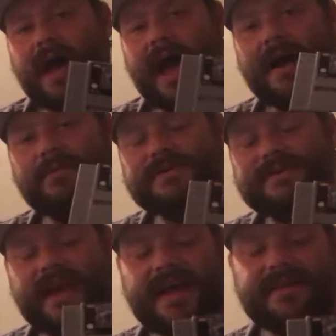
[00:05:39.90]
I would
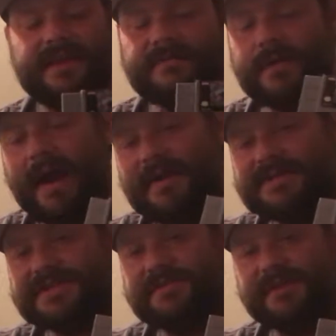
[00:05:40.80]
say that if you have
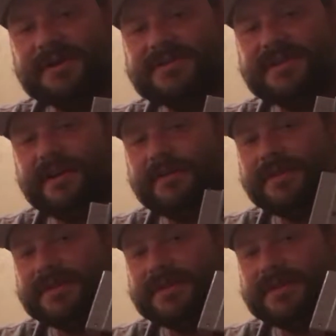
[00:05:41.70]
a Super Nintendo,